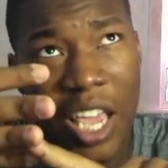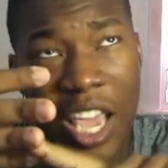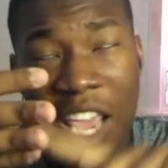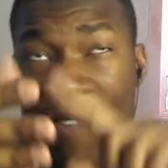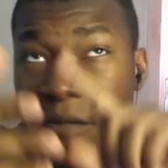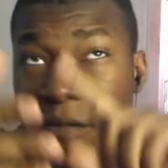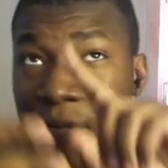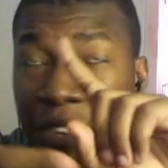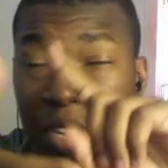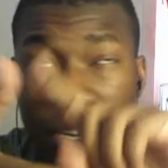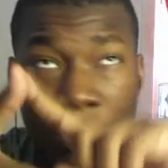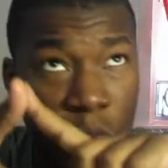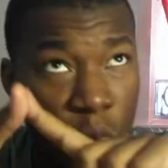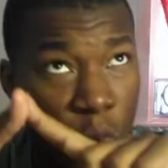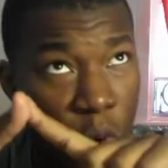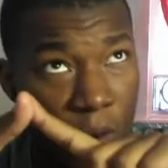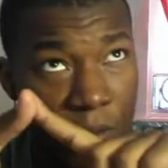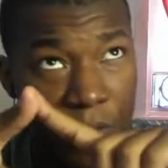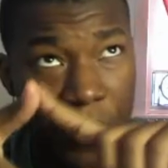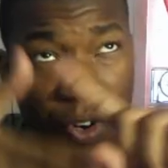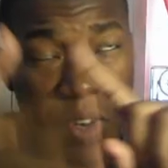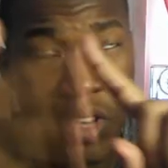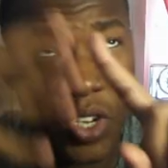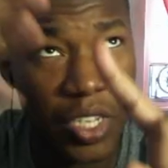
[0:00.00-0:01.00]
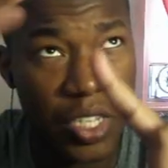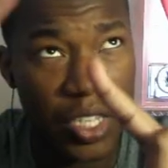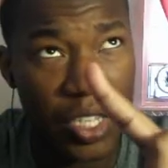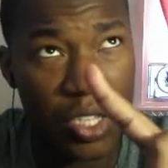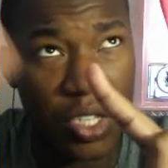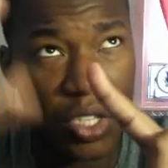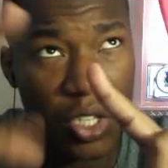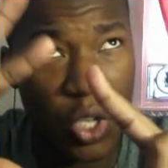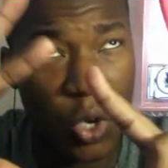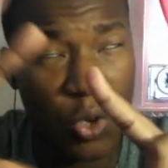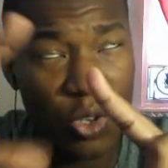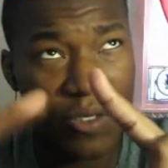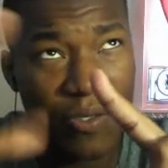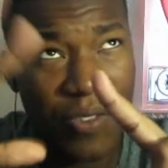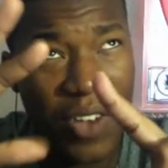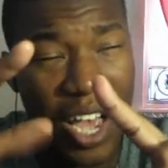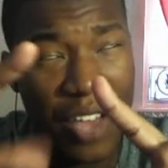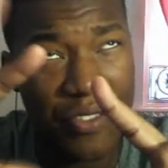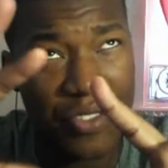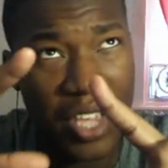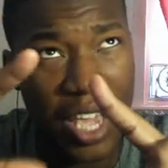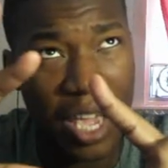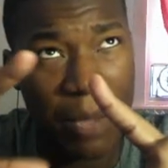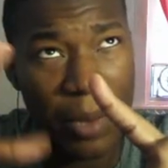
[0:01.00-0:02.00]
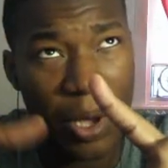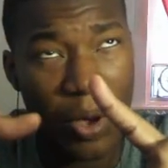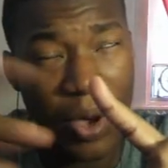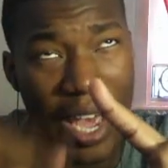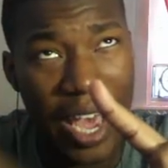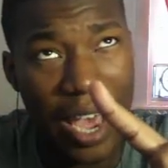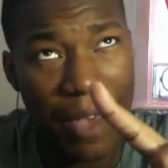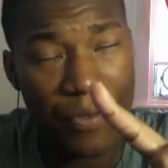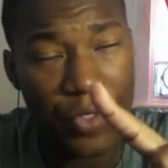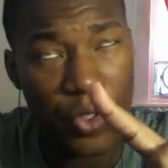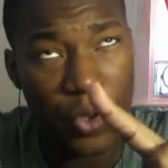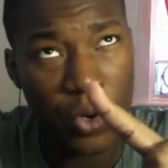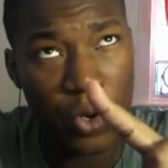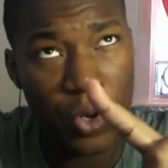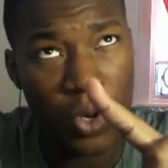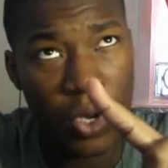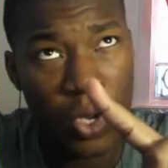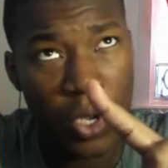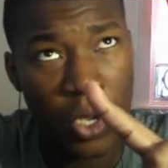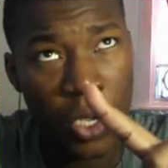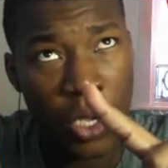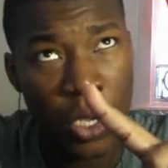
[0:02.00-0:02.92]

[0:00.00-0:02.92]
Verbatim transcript: Infinite Warfare, those 5 came out after.